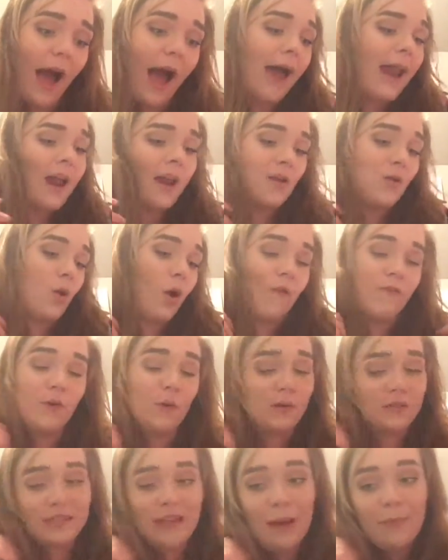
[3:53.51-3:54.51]
I didn't know if it
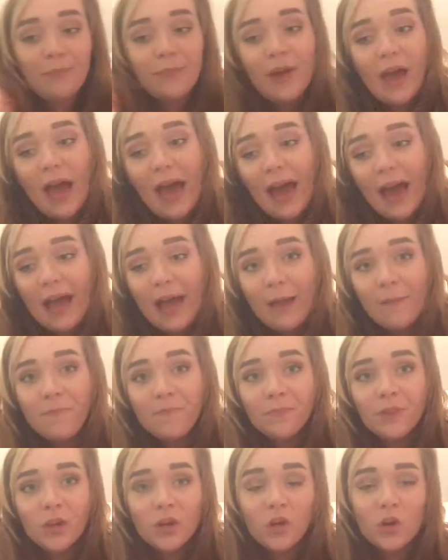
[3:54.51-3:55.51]
was that bad
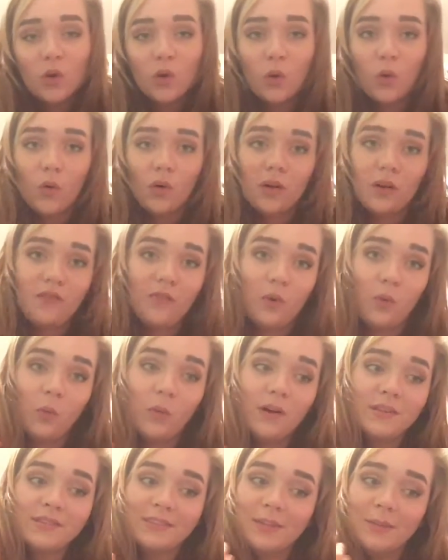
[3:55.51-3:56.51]
or if it
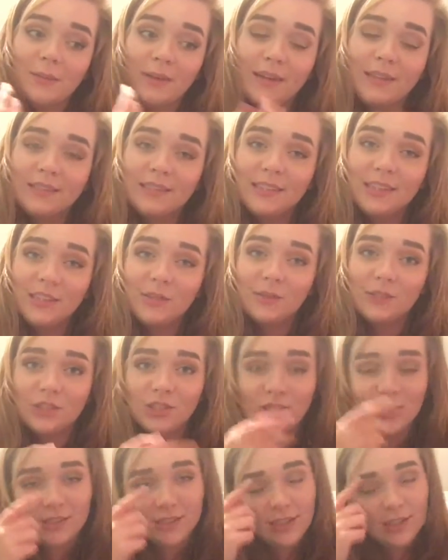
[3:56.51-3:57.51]
wasn't a big deal and
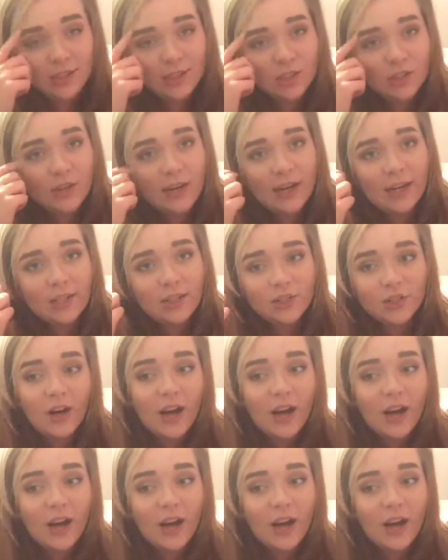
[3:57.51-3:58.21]
she just scratched her